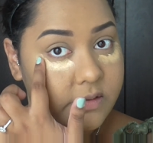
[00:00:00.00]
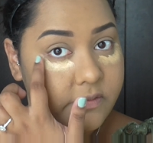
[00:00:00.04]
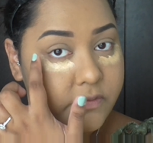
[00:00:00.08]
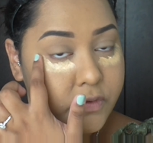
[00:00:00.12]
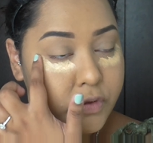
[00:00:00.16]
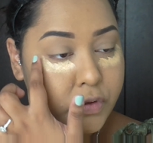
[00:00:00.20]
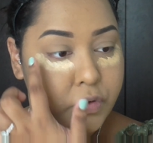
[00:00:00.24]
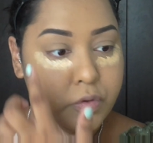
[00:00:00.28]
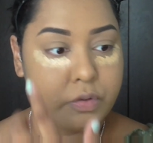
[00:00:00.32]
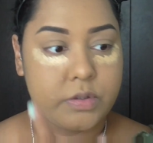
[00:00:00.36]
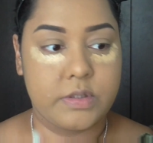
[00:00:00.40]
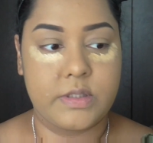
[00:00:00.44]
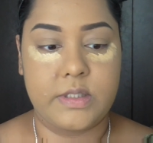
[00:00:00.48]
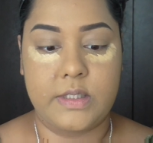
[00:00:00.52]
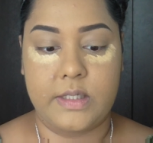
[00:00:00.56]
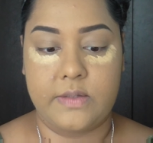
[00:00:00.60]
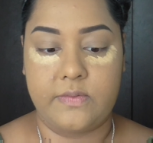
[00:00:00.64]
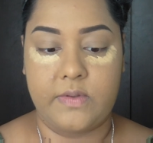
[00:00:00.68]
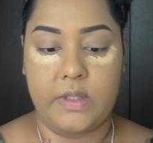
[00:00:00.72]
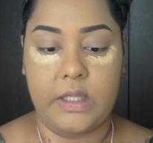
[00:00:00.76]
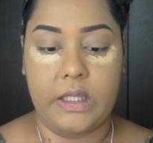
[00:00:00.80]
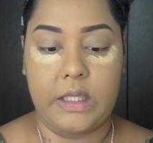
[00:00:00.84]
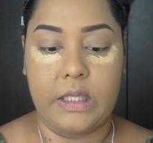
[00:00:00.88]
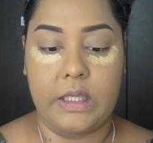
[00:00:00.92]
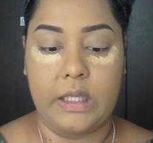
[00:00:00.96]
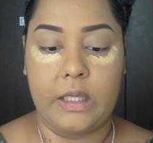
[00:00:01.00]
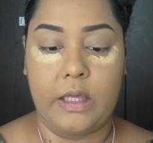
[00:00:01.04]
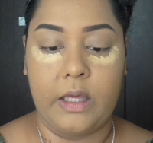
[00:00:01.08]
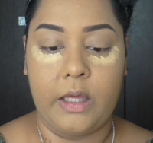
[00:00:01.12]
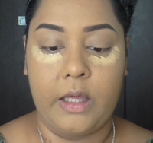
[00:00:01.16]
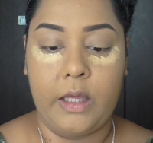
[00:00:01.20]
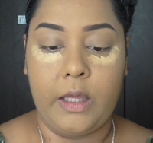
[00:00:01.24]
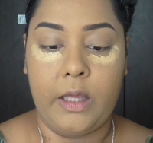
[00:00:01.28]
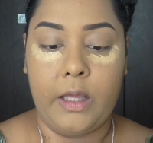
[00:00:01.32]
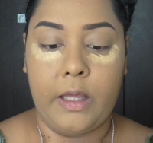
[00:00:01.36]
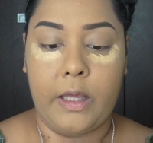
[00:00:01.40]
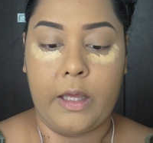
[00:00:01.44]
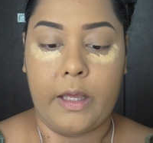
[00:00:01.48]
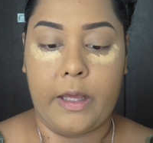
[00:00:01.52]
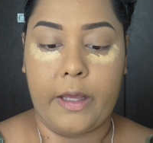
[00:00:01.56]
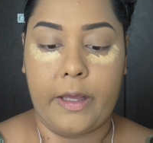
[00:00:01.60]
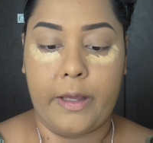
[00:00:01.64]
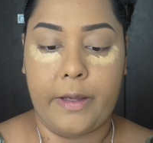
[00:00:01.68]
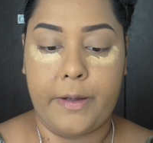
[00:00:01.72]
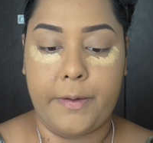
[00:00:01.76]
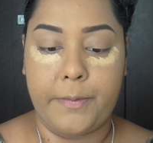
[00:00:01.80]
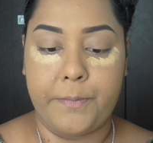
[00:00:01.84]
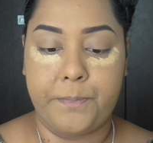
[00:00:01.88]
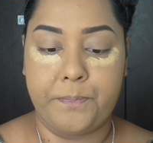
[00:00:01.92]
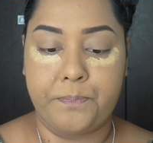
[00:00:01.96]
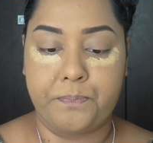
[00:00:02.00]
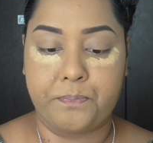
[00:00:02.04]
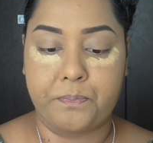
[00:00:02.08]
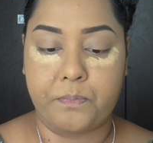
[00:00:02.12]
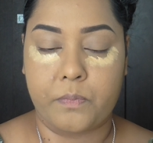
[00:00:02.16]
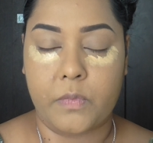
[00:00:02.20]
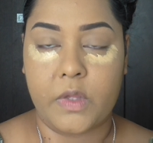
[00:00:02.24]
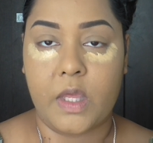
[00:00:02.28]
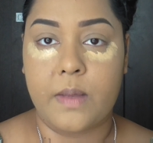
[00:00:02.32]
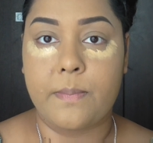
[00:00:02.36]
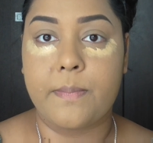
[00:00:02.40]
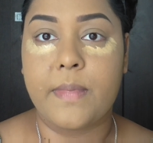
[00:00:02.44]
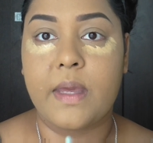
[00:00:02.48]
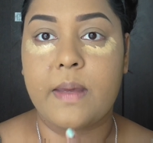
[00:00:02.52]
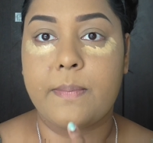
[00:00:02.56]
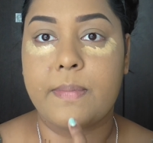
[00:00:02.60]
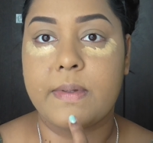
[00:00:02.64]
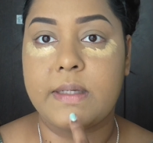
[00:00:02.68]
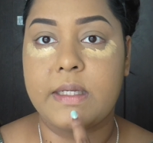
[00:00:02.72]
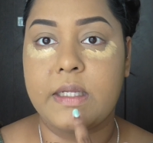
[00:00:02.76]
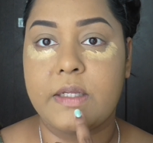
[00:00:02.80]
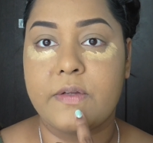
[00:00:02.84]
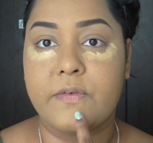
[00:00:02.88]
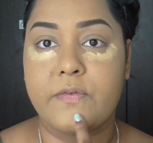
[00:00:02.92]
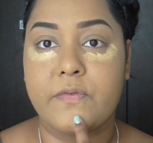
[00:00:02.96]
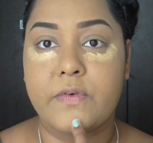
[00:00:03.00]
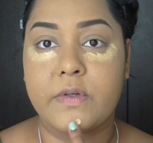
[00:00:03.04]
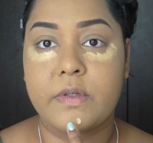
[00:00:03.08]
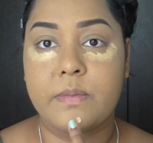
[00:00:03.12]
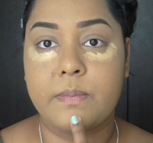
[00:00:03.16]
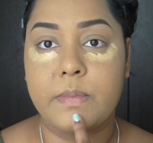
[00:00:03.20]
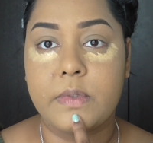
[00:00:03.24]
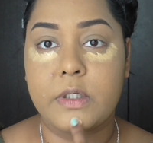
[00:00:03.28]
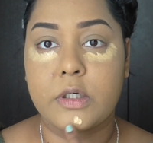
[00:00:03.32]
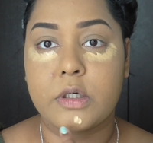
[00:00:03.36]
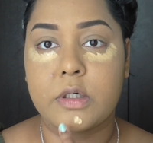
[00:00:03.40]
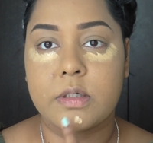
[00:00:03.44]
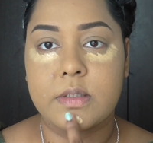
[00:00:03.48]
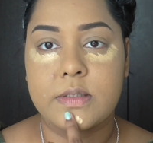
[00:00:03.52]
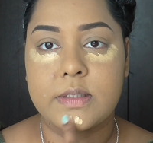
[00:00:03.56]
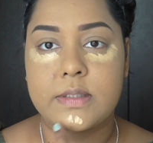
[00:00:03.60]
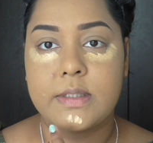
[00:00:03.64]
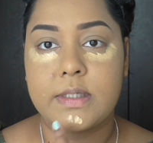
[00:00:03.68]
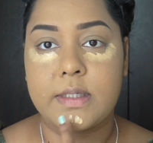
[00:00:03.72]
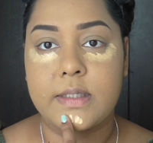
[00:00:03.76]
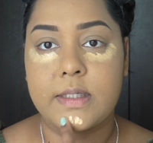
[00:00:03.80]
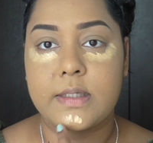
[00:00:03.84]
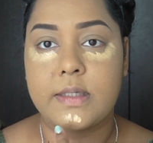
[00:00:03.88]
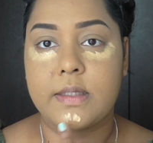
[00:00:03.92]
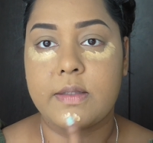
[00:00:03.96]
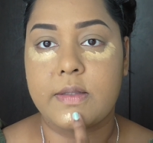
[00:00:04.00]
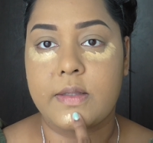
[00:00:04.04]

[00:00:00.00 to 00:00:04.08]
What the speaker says: I've used the Maybelline Fit Me concealer,